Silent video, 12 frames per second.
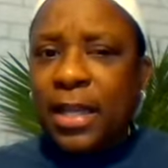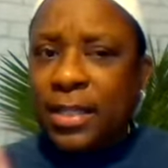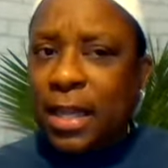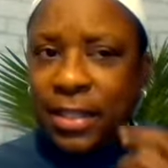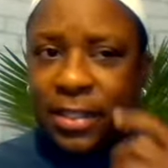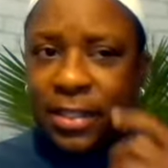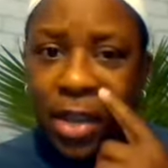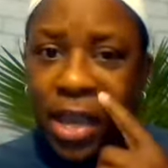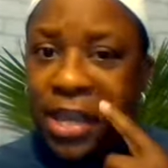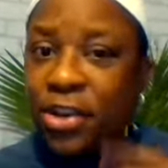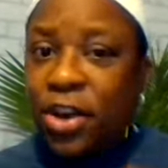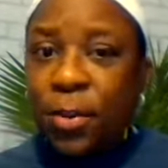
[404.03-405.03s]
and I said,
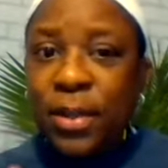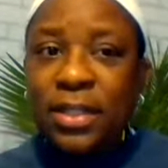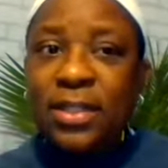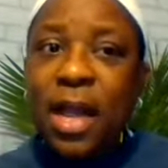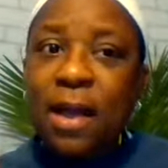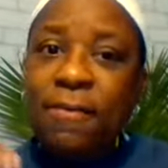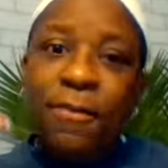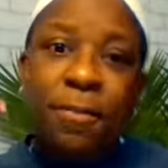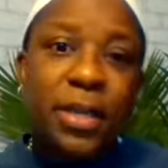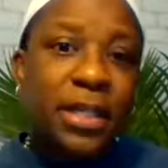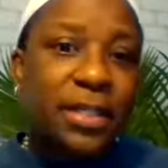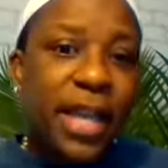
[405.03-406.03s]
okay, you know what? It's time
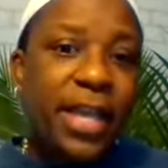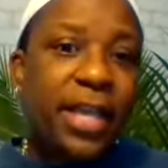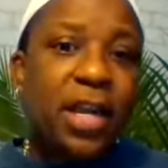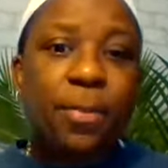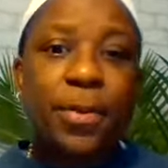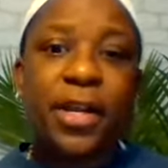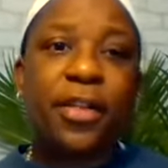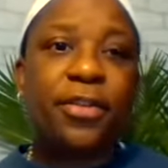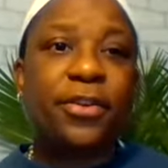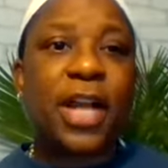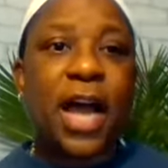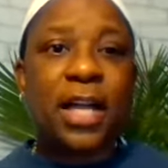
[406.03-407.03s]
for me to take it up
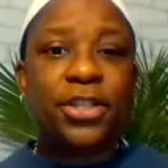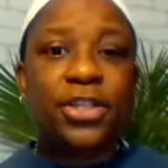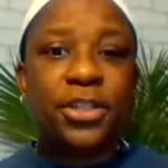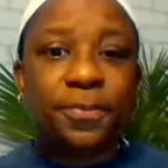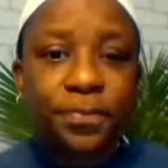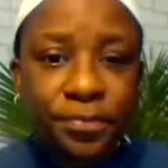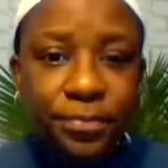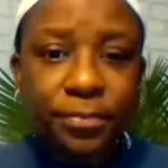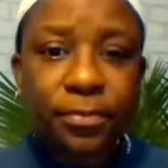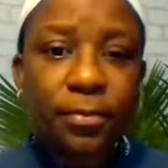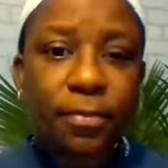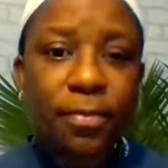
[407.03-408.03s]
another notch
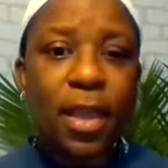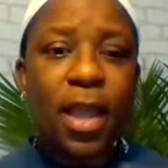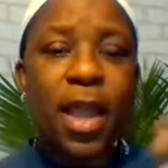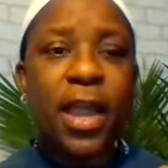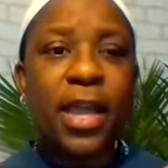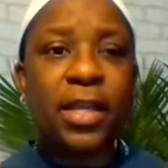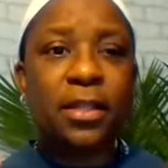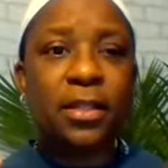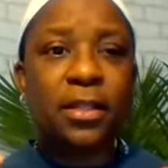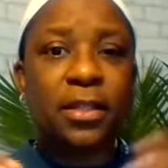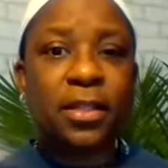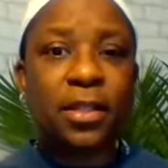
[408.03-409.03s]

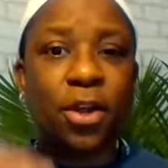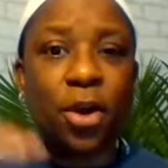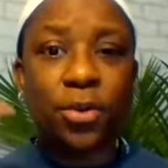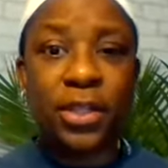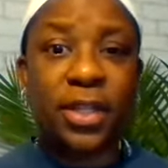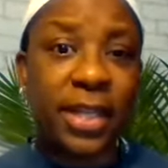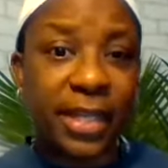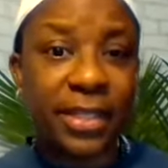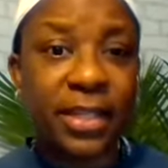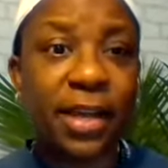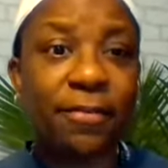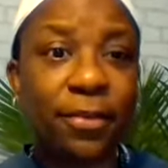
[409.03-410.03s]
and go to the
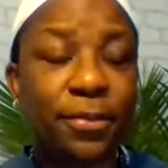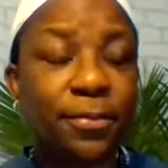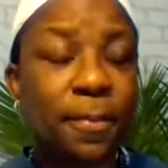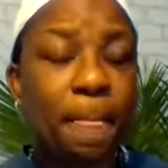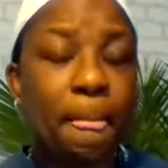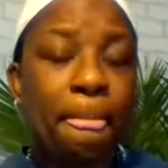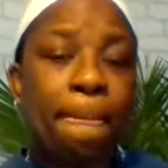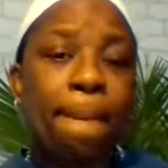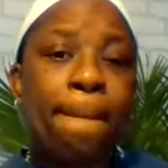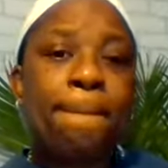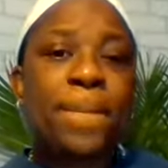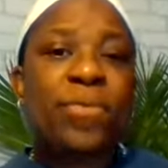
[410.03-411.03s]
next level.
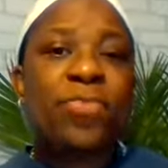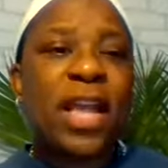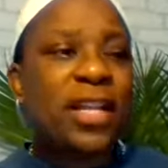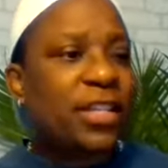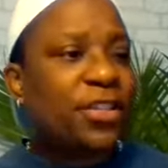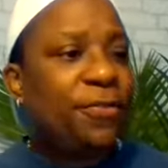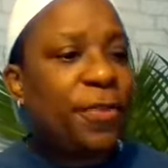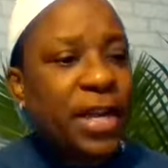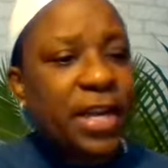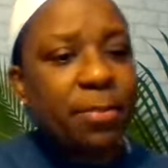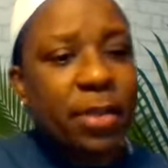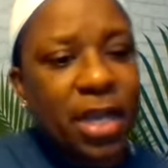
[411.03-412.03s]
And it's
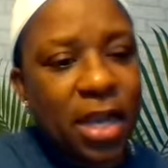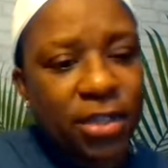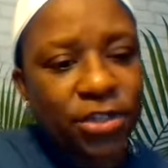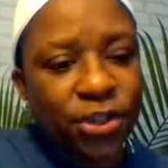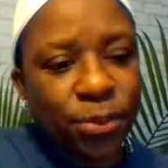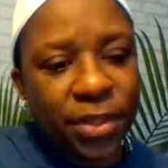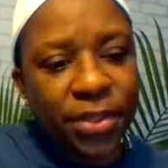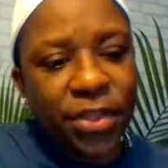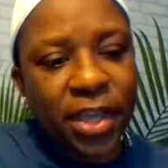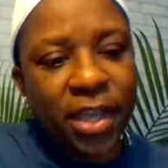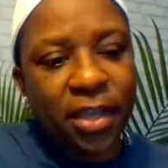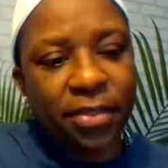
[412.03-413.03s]
funny because you would
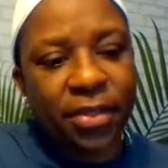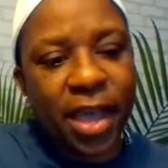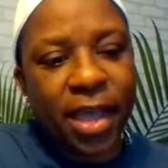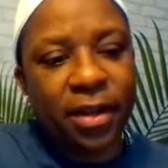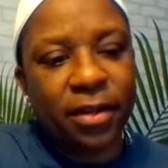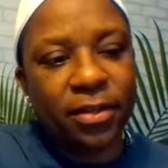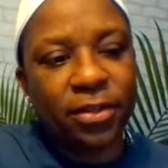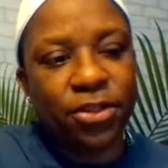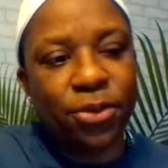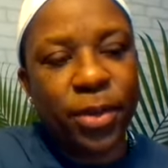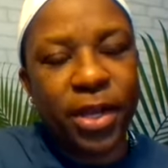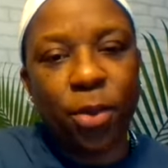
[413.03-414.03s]
think that
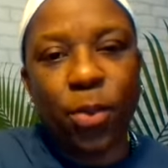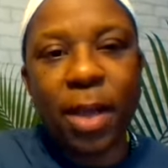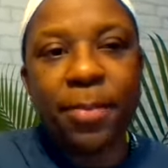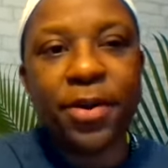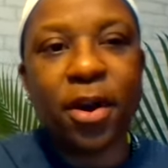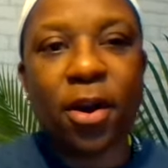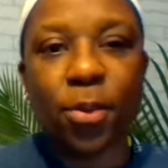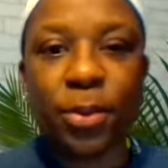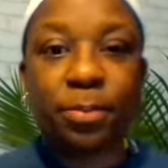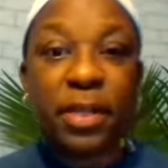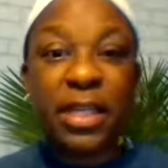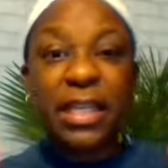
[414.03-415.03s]
doing a webinar
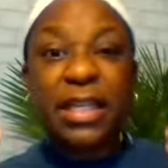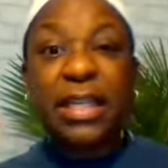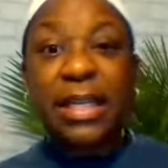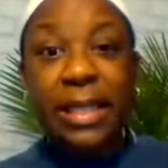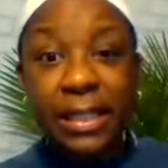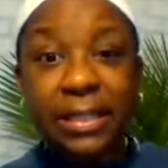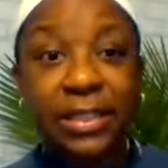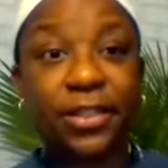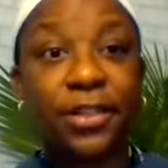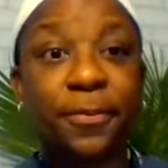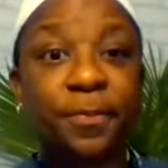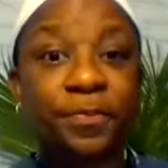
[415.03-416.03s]
would be
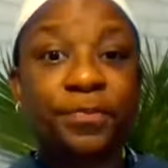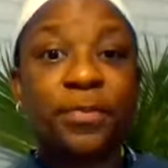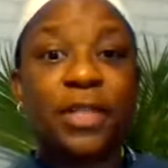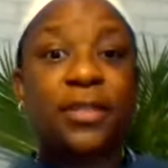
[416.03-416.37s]
easier